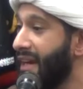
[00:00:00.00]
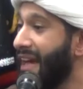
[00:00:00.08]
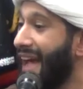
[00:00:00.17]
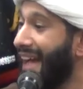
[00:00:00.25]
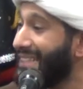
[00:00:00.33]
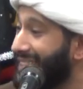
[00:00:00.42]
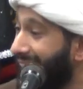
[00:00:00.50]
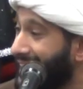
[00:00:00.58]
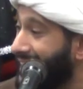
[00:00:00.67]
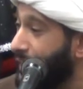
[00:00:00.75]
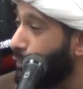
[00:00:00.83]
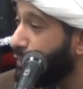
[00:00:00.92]

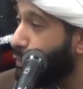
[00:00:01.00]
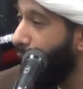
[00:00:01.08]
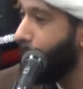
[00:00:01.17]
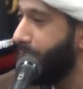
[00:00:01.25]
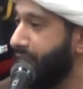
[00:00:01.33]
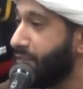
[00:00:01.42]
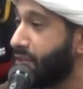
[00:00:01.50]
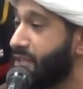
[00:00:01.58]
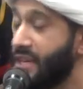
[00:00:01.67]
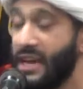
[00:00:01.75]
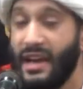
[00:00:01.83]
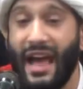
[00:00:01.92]
attacking with weapons,
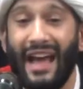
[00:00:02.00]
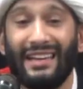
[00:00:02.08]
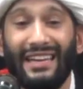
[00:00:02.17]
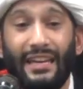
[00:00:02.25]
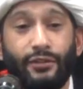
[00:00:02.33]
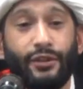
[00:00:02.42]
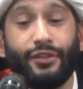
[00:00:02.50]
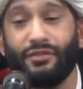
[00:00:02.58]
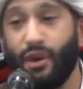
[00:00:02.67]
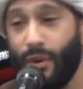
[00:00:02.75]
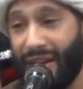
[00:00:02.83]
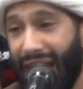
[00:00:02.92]
and even
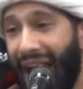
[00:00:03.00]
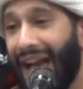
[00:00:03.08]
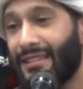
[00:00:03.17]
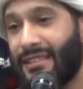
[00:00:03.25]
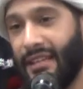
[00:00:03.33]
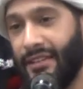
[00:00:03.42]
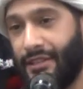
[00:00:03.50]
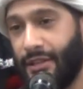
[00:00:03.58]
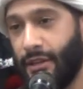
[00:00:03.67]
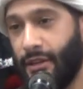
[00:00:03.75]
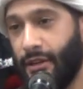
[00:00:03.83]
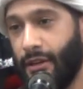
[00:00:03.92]
throwing acid
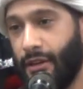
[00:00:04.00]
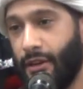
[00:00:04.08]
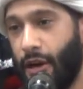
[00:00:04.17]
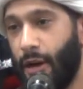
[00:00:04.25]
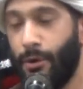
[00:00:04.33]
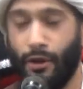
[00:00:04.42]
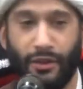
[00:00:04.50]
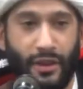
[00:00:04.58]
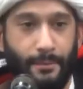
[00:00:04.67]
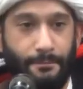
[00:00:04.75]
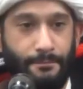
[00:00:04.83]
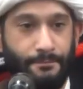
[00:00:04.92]
upon
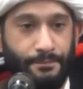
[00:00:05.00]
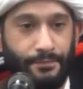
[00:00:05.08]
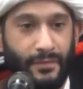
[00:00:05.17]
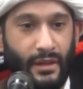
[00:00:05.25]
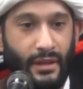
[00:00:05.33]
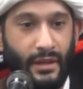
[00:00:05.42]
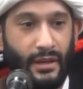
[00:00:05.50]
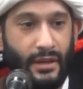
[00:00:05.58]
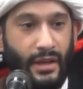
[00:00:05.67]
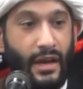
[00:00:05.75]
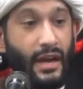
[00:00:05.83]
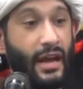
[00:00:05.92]
them.
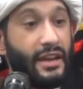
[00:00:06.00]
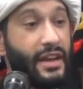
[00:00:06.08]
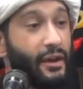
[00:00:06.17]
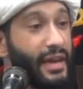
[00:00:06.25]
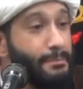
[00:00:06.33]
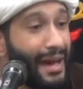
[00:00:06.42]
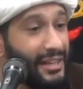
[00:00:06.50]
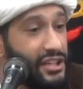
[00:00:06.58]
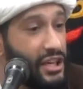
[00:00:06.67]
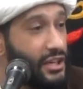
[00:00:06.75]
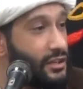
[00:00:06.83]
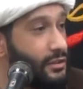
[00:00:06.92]
Now
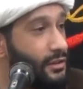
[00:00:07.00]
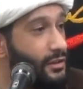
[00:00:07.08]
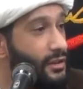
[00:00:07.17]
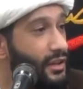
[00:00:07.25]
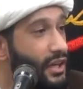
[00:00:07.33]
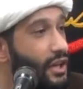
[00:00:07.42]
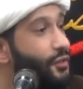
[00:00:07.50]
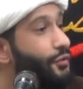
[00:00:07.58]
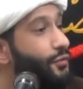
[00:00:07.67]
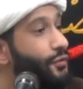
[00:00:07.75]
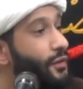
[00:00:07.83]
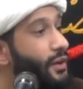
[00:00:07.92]
imagine if
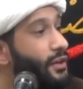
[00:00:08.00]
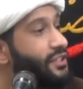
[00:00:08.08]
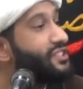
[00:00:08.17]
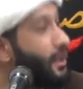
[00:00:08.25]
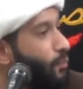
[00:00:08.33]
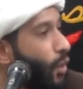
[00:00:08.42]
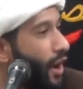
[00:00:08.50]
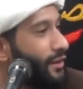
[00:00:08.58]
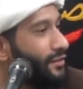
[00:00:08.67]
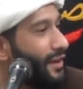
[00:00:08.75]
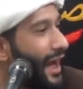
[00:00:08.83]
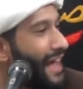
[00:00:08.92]

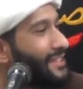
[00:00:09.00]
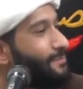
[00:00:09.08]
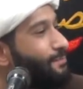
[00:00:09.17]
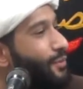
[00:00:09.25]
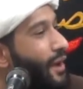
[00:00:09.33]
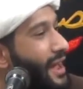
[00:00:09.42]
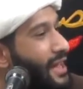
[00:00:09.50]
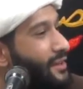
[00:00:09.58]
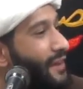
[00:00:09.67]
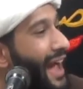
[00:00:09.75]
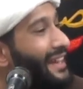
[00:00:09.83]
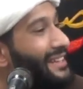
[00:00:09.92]
someone as brave and
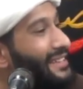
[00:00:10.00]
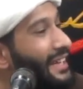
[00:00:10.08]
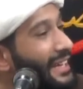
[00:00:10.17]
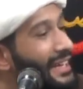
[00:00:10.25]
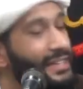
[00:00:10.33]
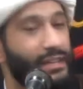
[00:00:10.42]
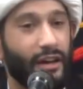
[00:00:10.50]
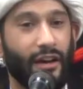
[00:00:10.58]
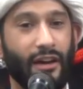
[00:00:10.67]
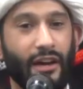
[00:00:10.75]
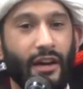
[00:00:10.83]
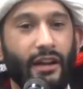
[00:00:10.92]
as a
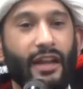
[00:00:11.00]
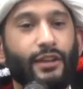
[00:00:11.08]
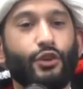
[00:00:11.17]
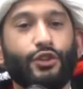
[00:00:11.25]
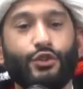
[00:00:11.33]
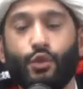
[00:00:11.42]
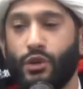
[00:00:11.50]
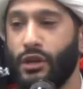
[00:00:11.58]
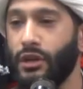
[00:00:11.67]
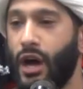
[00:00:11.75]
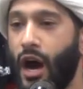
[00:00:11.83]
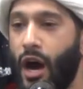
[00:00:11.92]
leader like
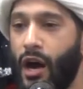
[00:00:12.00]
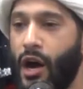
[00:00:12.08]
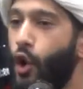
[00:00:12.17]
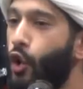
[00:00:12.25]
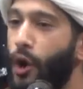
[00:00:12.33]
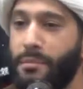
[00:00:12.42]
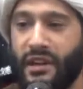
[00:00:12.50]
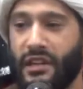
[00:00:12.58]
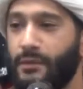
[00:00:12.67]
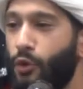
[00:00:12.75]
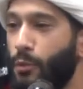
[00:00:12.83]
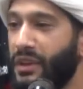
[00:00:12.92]
Rasulullah or Amir
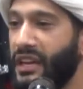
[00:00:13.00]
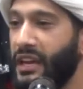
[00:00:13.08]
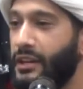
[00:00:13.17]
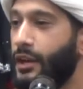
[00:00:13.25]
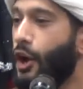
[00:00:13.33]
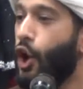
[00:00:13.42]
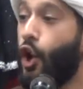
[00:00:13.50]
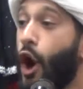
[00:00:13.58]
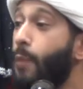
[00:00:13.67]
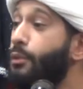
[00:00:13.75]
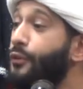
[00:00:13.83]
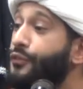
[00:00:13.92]
al-Mu'mineen or
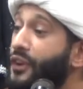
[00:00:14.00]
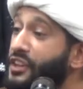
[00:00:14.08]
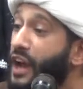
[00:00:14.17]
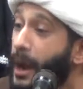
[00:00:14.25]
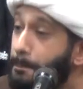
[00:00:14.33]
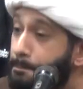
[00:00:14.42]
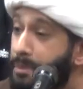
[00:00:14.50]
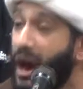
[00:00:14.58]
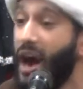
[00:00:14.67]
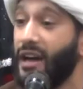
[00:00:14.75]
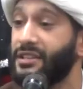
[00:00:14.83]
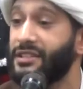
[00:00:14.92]
Abu Fadl
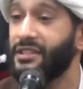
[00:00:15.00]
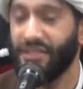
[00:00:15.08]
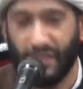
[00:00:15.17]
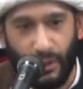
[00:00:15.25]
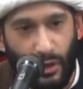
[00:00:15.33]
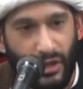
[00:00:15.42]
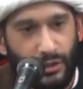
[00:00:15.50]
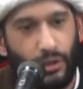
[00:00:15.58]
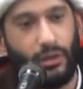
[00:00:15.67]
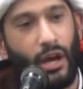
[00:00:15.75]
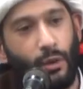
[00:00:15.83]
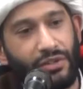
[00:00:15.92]
Abbas
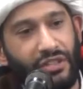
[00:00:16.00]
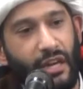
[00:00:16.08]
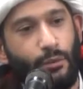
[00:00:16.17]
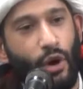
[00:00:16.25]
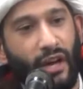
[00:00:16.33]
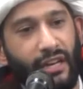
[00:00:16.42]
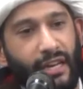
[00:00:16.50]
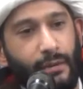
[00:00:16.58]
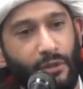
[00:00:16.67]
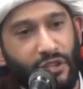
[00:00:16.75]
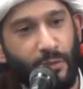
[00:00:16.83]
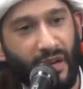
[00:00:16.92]
salawatullah wa salamu alayhim
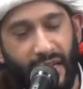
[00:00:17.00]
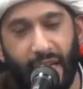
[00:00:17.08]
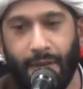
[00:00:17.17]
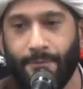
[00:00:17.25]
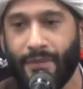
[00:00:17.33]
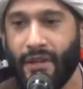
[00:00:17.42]
ajma'een